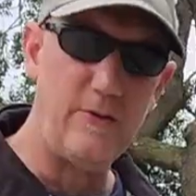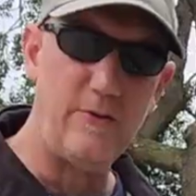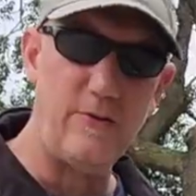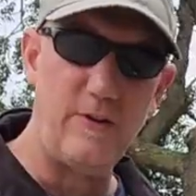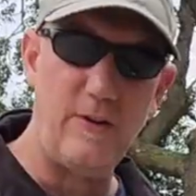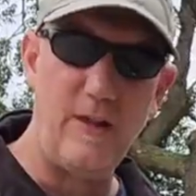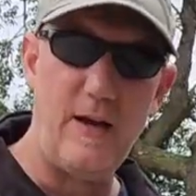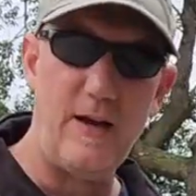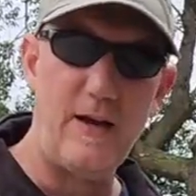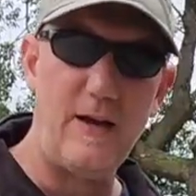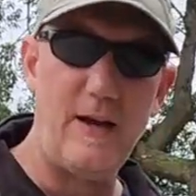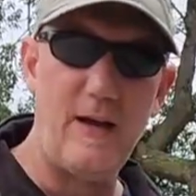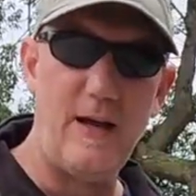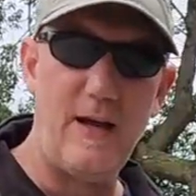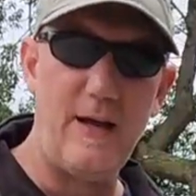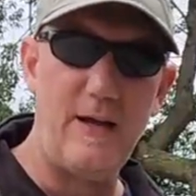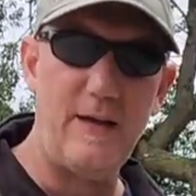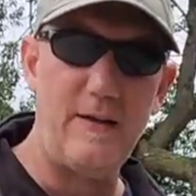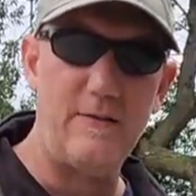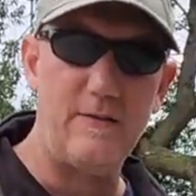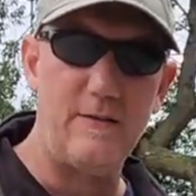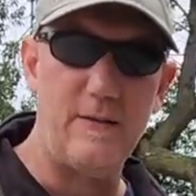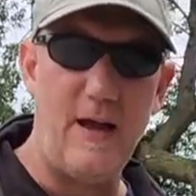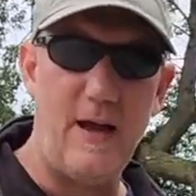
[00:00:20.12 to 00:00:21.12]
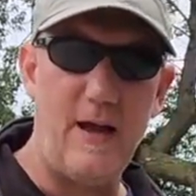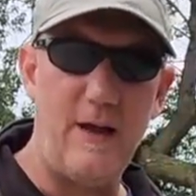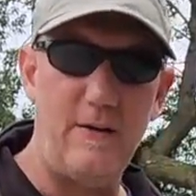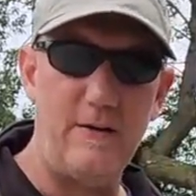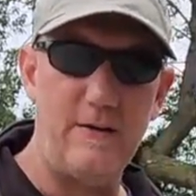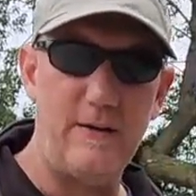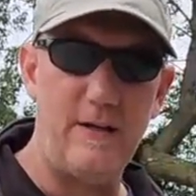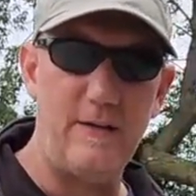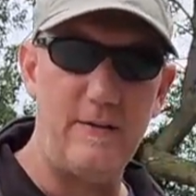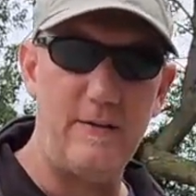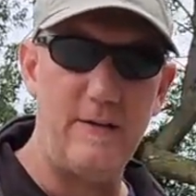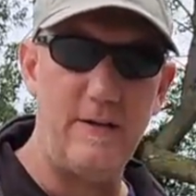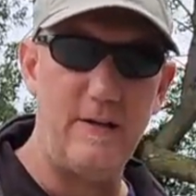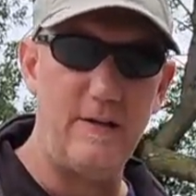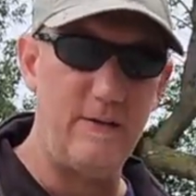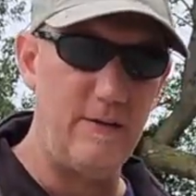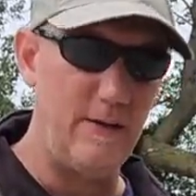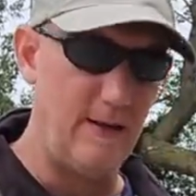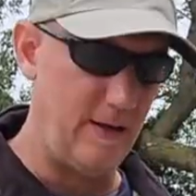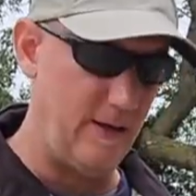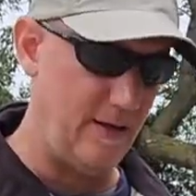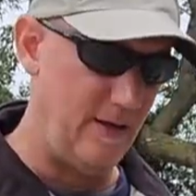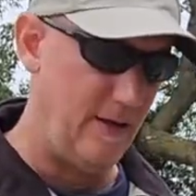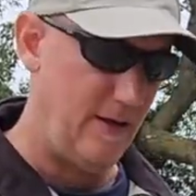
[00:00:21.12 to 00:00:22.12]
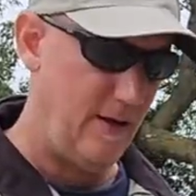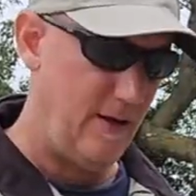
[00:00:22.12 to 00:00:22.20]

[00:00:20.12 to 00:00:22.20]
there's a lot of guys and gals out there that